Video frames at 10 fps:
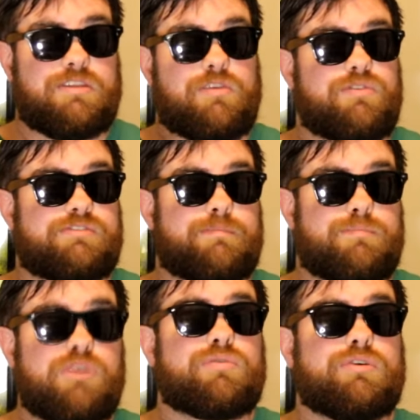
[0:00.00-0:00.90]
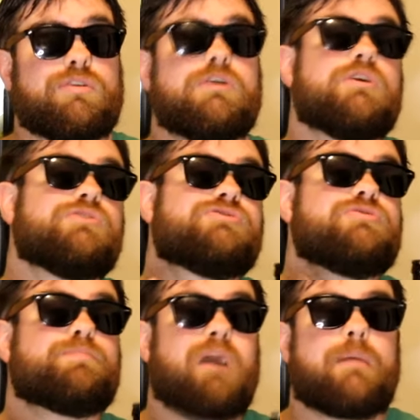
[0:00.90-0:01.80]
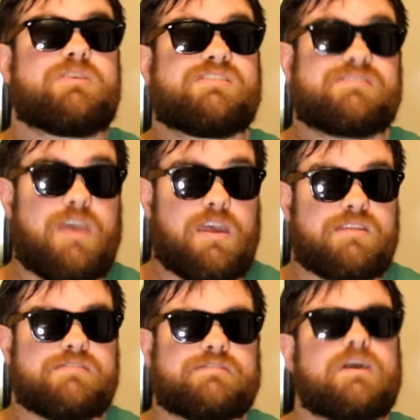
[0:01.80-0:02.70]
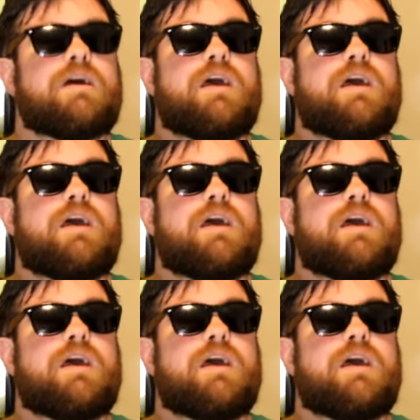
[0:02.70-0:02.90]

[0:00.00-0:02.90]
there is a mural to Bobby Sands,